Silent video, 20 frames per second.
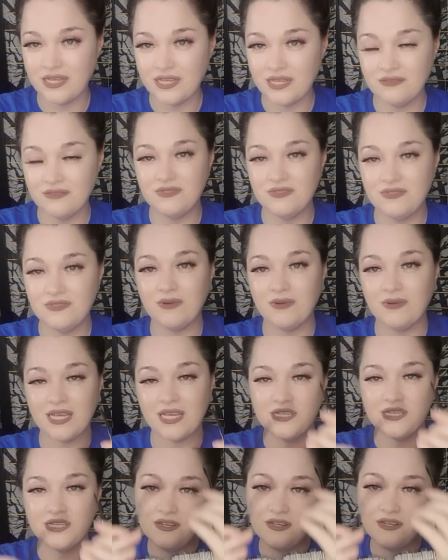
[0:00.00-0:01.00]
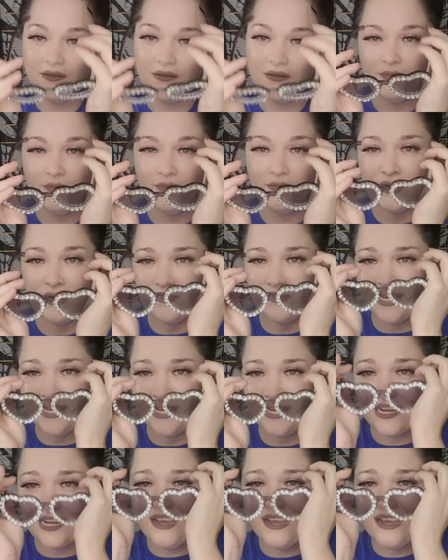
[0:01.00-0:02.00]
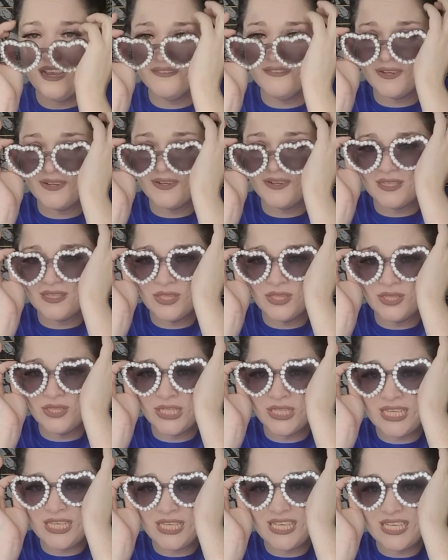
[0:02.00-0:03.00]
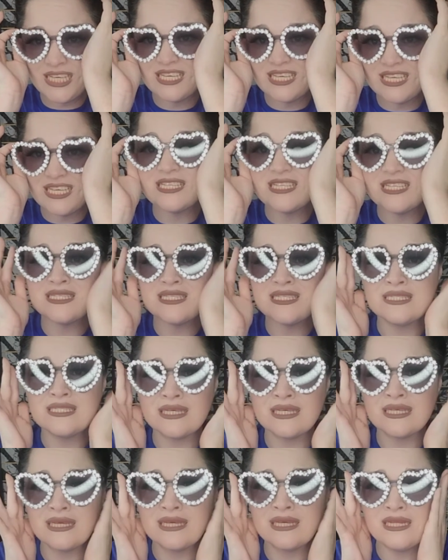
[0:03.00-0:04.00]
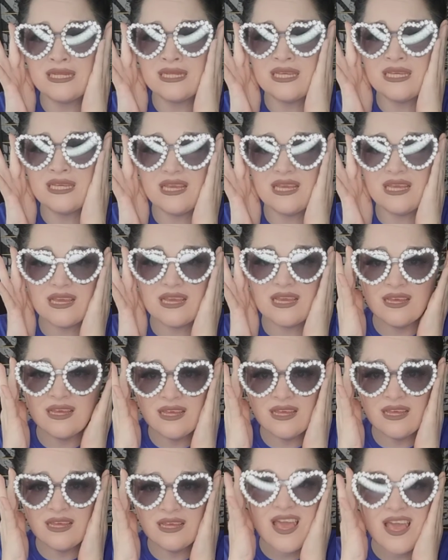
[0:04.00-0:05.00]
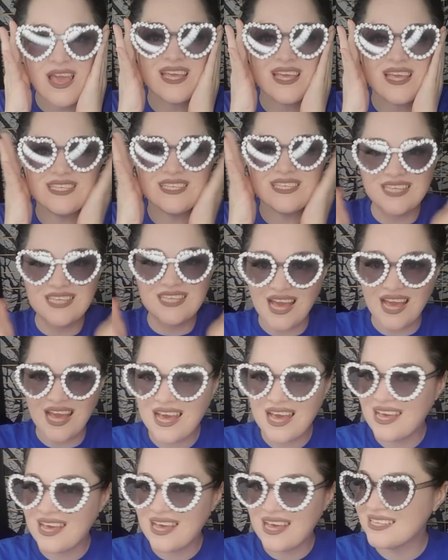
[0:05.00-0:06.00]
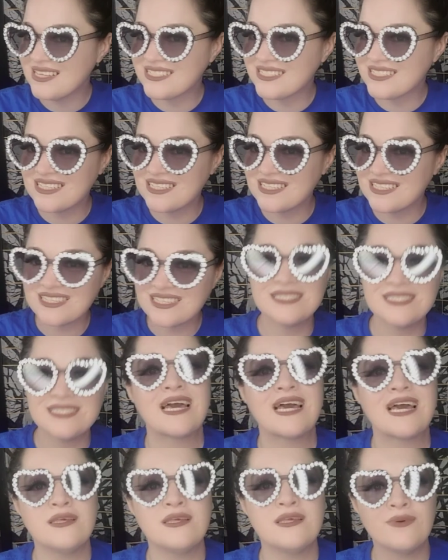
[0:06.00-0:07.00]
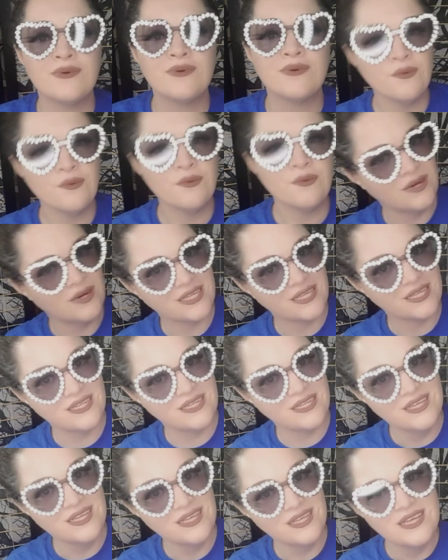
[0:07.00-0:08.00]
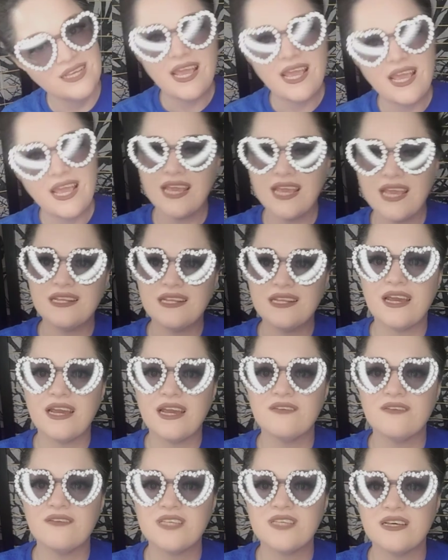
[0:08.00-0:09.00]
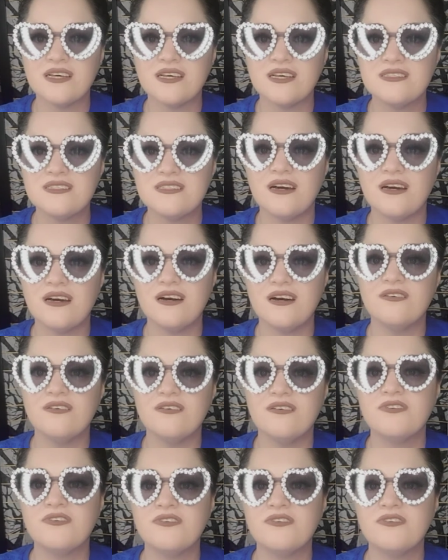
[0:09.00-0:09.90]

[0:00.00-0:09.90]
of demarcation, but whatever, looking sickening. Yes, this is exactly what I wanted. And I have tons of